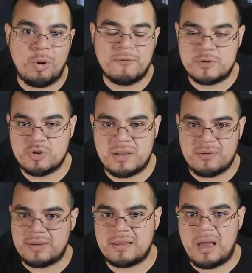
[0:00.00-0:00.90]
or if you're trying
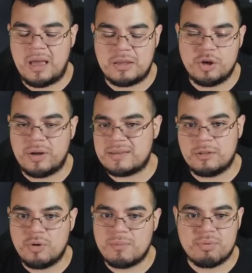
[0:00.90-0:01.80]
to you know,
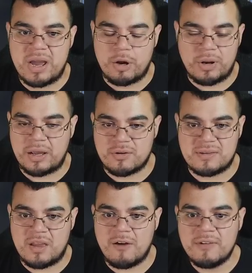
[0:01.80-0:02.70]
exclude and break, all that good
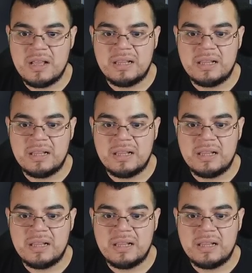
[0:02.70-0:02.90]
stuff.